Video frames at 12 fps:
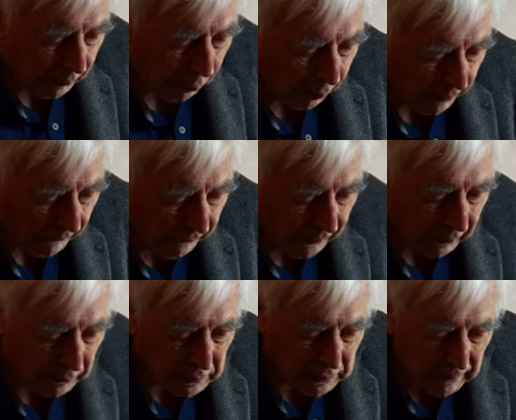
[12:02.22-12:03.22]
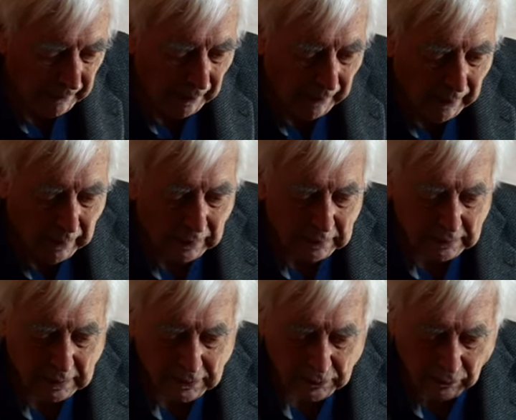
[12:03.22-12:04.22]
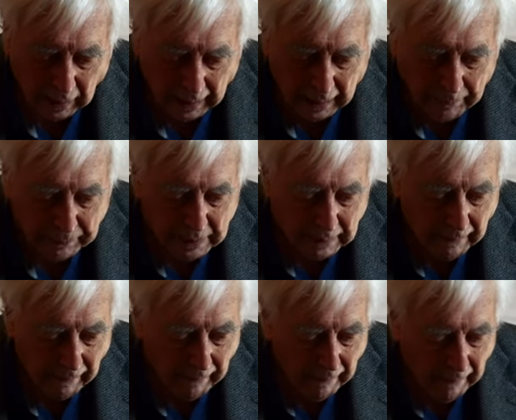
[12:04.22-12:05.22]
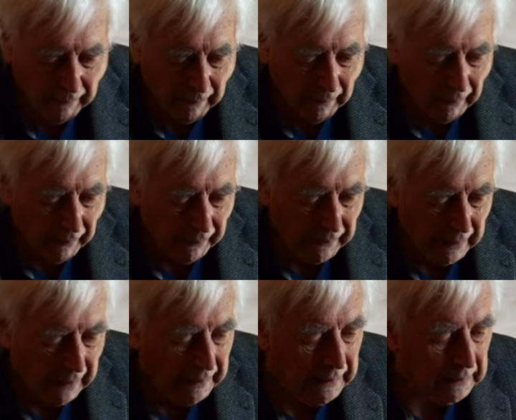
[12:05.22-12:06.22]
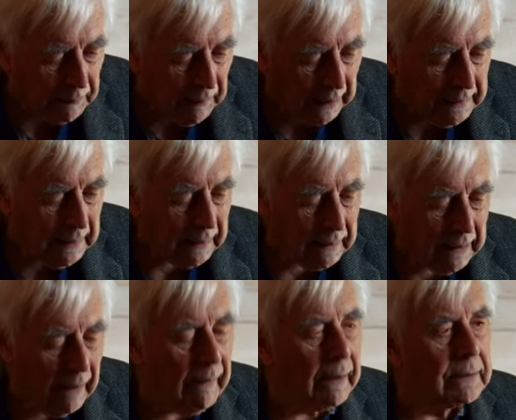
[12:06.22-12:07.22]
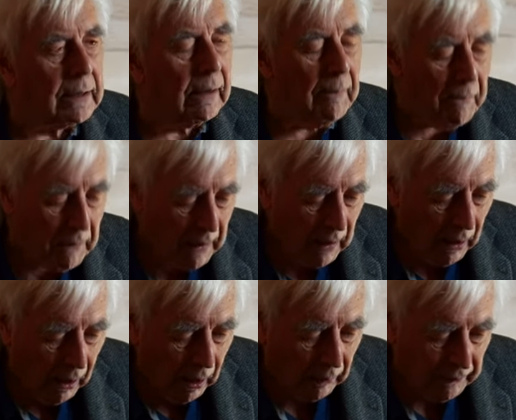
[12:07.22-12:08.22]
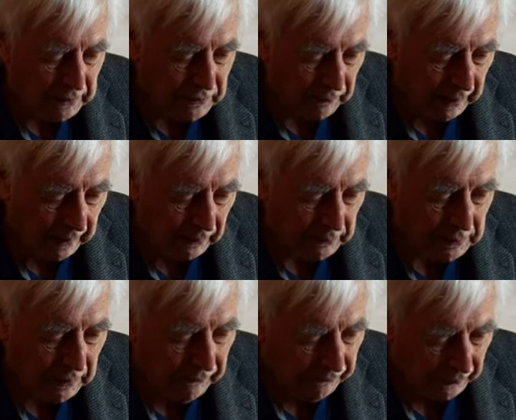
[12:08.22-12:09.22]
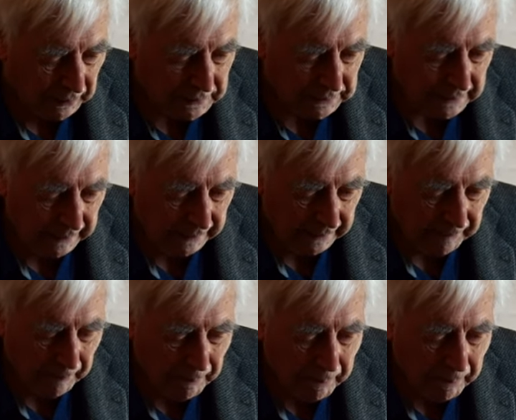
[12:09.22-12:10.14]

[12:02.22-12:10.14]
at one of those described, the enigmatic character of Israel's first king.